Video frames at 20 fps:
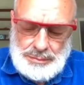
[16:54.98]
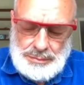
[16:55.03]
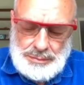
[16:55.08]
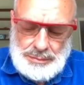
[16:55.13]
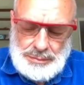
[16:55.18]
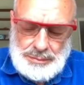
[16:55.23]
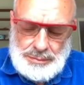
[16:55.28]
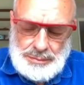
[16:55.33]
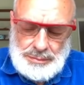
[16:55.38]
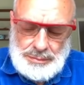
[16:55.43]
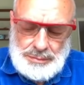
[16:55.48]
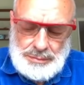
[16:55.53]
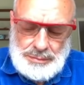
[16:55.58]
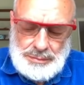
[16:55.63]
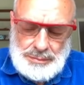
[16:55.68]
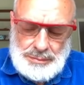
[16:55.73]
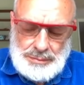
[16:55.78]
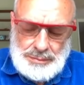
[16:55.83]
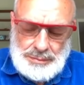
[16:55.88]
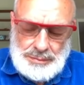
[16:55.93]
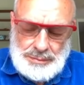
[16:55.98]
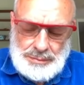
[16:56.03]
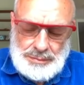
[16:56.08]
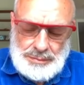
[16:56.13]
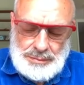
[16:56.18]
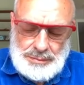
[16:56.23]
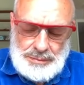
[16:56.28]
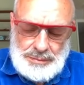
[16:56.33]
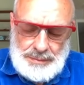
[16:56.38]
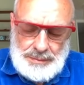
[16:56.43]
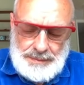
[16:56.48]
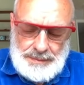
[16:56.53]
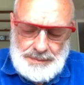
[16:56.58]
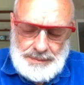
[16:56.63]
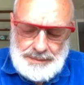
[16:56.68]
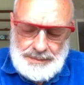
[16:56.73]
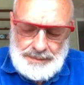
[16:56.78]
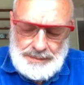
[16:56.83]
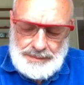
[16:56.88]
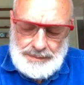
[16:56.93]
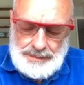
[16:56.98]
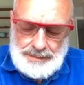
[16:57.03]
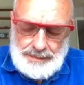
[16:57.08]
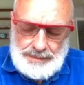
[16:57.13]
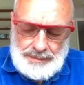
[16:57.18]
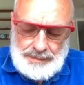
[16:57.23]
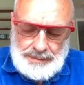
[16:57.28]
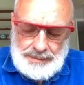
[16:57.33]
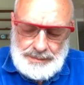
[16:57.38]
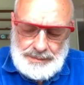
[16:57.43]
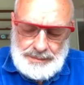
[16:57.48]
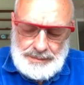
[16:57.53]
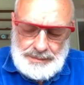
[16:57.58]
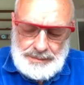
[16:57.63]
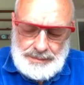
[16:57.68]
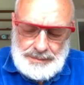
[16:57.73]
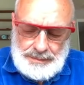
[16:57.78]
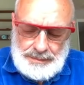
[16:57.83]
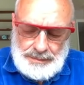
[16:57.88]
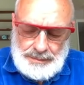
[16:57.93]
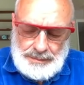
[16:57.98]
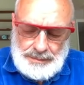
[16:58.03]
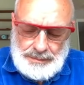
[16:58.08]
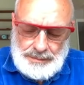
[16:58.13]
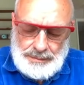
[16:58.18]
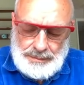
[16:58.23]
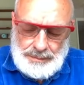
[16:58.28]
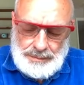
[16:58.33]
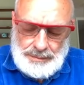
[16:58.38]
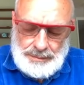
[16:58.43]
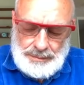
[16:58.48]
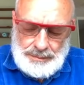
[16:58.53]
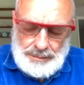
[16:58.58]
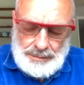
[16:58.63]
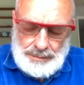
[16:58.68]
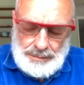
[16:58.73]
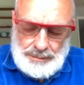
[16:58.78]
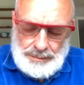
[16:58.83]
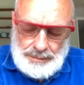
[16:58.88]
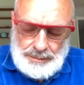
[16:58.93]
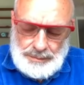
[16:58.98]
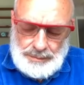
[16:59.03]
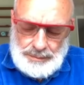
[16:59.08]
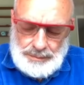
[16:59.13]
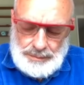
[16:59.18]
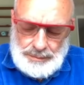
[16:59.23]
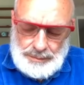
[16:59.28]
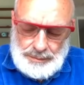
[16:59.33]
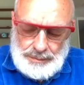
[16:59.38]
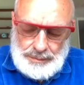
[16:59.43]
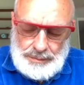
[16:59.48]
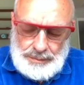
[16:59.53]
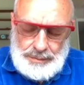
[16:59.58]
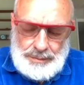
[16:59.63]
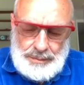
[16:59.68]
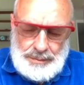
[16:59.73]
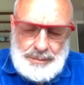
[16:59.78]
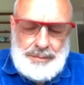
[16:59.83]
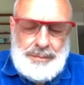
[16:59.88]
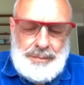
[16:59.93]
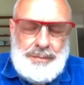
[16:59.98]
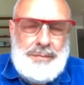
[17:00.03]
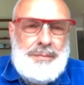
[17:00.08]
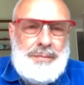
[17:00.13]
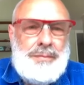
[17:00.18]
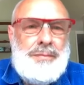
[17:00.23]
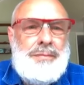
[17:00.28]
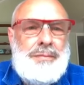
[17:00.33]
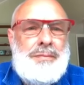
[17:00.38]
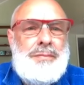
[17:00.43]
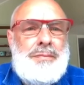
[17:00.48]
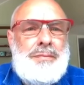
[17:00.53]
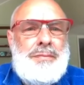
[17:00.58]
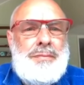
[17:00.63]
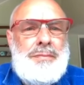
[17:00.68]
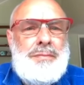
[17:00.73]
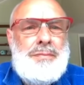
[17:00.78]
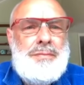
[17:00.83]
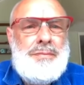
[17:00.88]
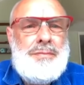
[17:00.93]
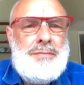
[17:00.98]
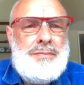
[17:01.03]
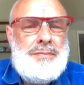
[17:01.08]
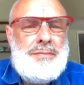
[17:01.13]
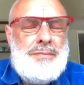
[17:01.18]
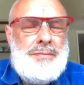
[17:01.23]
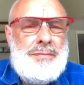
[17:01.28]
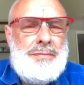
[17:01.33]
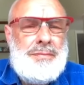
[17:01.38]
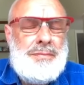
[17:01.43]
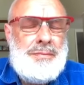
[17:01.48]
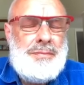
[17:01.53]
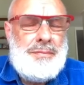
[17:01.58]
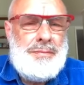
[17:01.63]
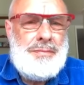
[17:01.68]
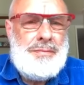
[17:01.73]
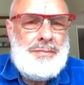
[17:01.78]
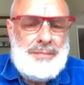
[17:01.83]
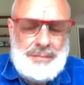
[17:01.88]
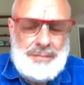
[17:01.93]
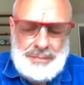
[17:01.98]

The person shown says nothing.